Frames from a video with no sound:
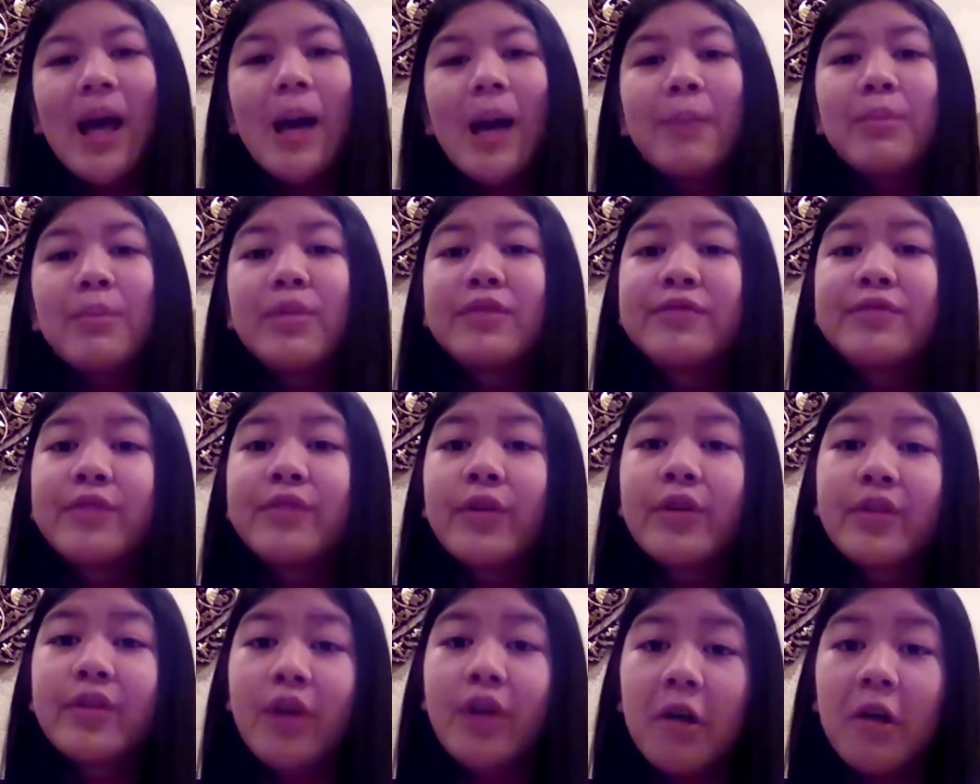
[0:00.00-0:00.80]

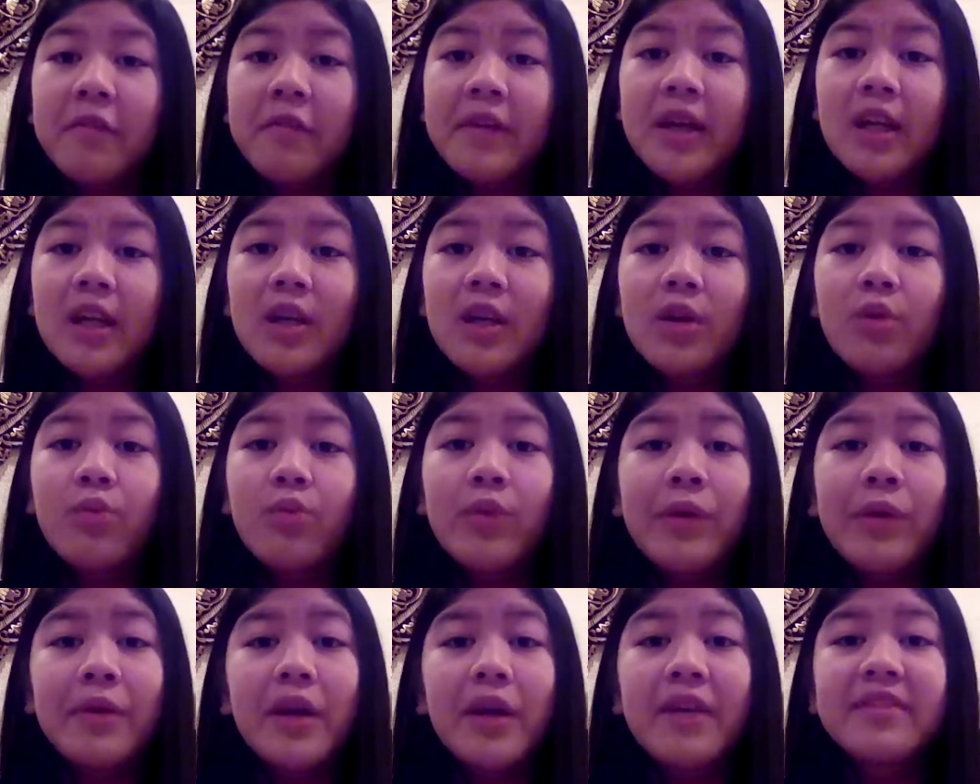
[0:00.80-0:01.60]
Before COVID, we
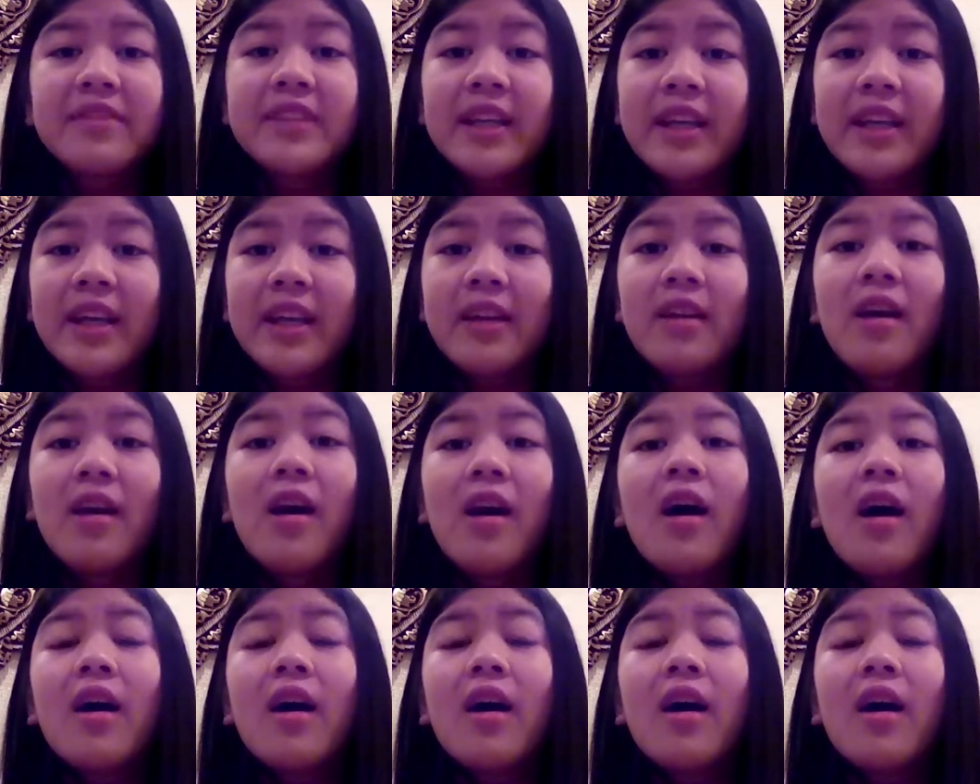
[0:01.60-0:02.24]
would have taken